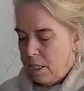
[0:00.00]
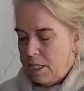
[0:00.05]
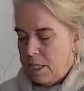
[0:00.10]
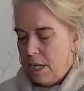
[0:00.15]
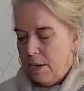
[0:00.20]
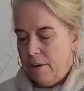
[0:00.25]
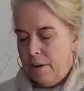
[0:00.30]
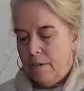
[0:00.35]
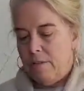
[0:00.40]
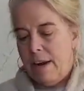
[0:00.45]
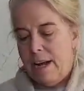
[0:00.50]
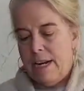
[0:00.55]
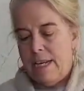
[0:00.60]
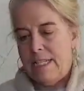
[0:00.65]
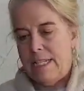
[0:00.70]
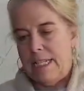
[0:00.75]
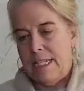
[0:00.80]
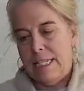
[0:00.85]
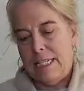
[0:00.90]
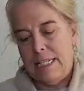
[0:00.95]
Cherry red
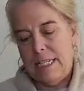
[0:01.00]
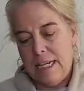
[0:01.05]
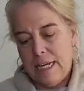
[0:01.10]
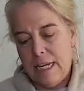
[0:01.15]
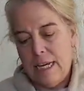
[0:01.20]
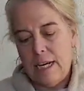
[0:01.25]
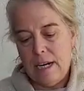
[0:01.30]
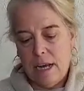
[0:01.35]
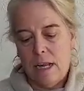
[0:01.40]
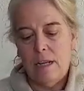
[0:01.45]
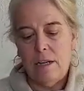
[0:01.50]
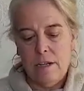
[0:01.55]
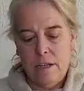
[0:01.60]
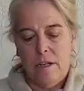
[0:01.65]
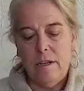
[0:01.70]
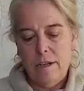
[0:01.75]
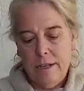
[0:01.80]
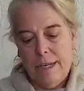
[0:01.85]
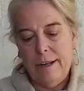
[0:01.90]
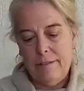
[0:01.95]
is a sticky color.